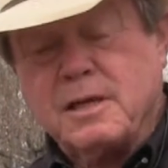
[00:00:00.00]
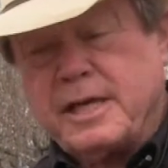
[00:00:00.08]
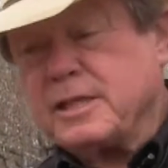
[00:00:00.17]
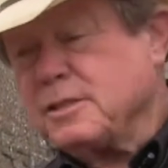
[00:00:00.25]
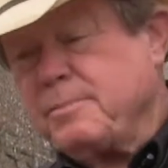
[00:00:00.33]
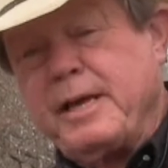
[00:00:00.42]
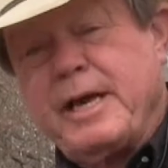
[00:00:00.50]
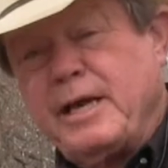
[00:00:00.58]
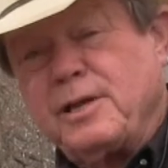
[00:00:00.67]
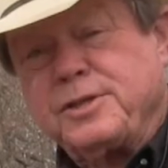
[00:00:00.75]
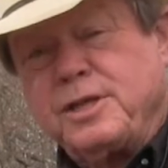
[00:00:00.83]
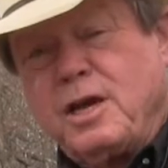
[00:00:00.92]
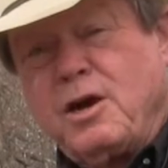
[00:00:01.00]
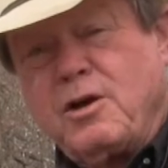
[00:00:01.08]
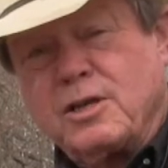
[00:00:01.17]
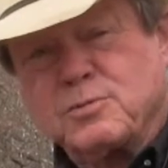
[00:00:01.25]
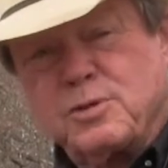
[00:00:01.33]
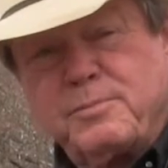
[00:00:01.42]
And that should be a healthy
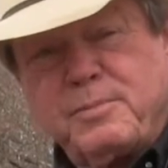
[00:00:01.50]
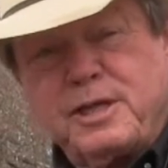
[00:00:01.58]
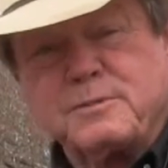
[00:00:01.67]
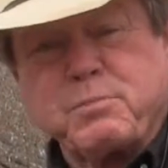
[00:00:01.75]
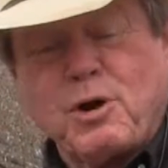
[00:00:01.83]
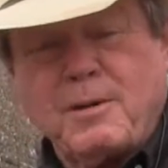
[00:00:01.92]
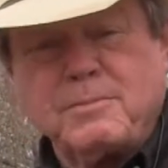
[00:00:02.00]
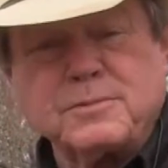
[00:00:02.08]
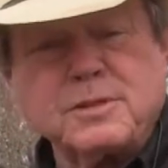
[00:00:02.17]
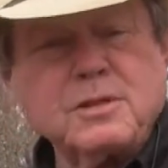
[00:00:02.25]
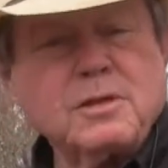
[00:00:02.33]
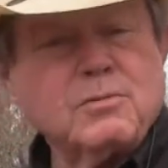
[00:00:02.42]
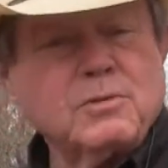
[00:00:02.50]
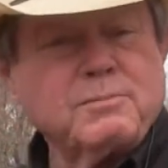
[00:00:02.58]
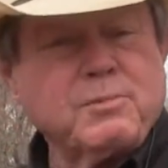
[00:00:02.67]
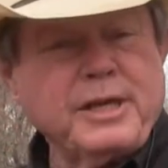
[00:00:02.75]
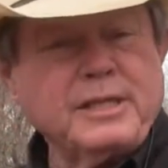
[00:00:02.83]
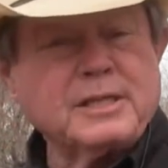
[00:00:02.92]
dog. That's one of the biggest problems
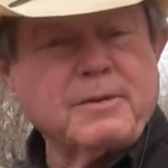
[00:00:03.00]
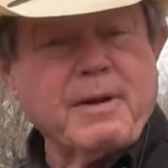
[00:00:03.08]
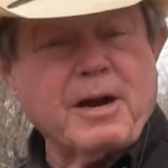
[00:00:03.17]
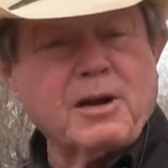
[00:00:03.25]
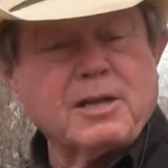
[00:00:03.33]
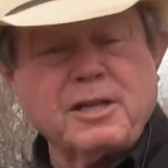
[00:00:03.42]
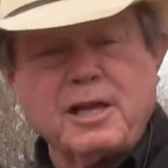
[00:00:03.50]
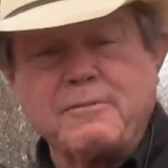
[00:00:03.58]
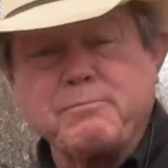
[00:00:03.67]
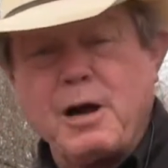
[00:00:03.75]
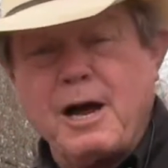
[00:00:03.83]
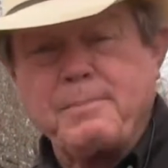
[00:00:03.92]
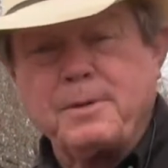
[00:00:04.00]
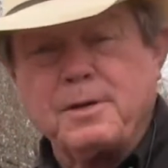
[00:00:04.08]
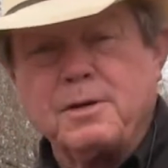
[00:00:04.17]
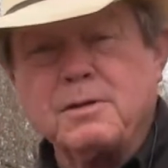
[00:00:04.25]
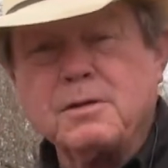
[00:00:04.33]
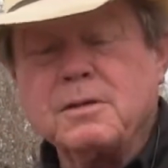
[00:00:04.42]
with breeds in America that get
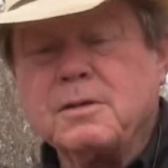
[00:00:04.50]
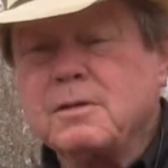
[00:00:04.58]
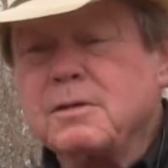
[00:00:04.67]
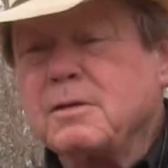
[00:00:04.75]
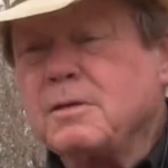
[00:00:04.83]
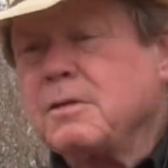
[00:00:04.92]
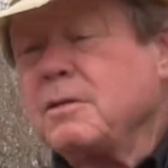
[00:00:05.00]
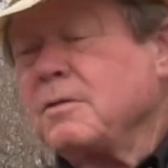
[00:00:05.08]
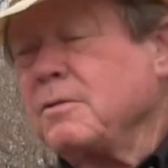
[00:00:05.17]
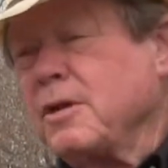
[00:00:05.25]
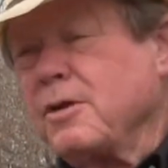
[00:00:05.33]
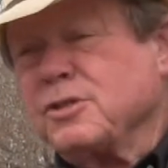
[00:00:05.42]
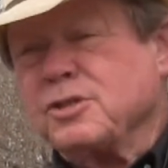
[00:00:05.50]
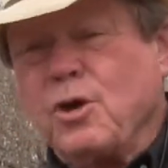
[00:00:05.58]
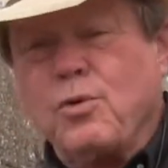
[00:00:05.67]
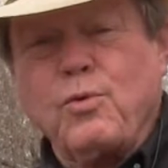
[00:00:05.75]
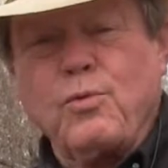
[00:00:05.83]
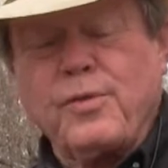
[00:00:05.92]
popular. There is
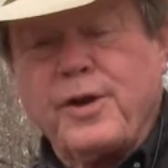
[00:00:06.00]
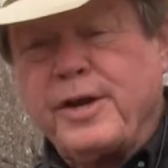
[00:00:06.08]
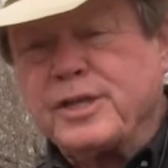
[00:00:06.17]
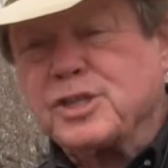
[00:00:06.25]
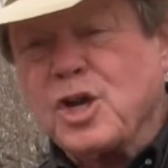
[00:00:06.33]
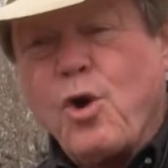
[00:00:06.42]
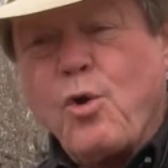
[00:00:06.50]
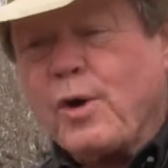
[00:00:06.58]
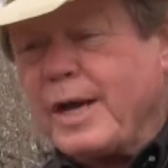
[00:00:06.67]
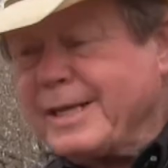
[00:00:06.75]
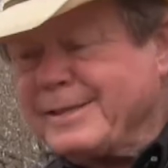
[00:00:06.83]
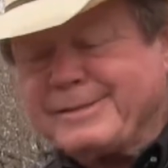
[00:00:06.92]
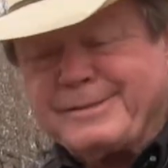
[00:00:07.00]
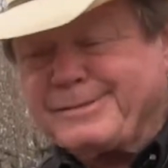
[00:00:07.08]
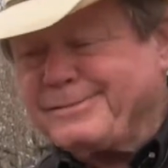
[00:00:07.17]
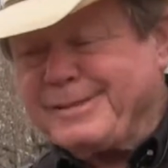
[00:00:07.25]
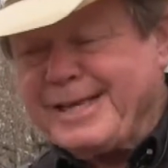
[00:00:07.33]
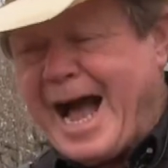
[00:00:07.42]
no
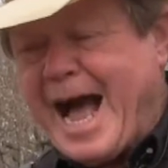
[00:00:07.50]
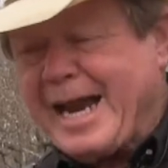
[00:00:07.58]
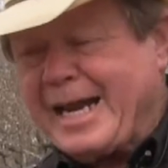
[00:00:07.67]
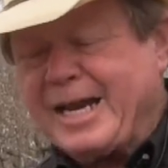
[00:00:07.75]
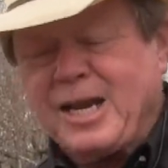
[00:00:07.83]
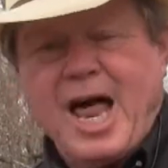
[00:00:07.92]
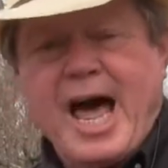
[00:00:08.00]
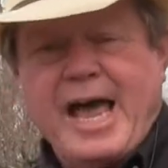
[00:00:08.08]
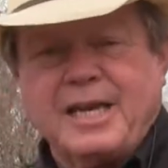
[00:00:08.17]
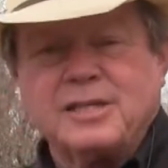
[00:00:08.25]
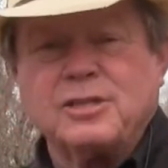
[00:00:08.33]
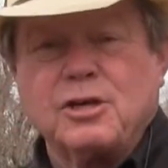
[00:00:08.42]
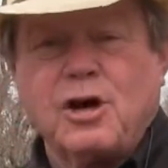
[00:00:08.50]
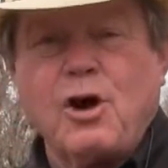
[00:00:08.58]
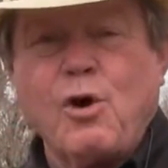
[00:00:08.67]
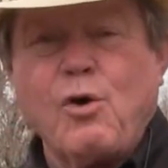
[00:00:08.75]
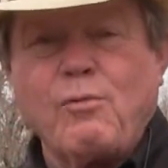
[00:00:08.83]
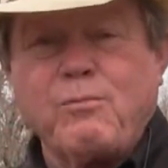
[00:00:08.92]
guiding light to
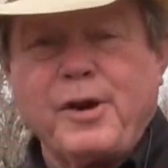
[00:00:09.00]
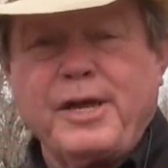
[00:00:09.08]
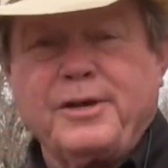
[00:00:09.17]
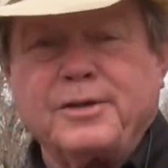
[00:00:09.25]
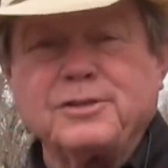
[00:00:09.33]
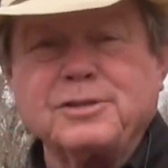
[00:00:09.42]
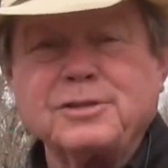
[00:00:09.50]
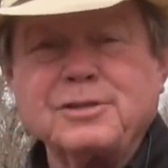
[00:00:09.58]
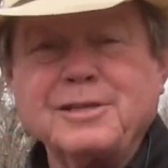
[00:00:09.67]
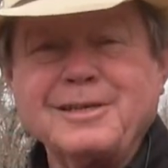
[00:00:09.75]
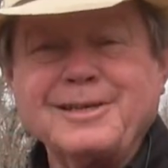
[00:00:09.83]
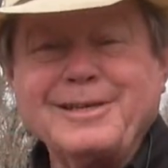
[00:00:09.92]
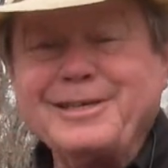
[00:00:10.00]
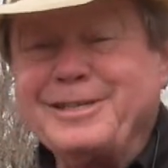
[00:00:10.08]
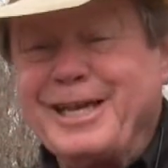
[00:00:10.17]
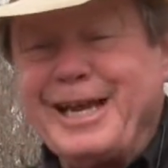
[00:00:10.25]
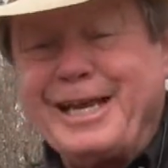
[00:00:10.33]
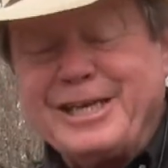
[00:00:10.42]
hold breeders
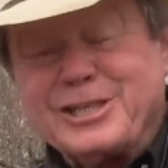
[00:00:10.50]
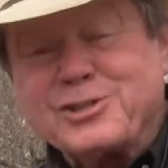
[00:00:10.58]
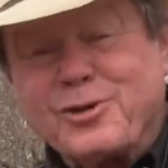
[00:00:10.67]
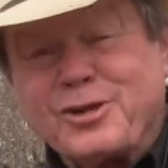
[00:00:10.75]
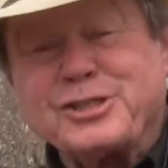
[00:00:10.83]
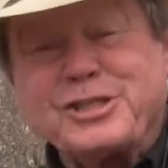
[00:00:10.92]
to any sort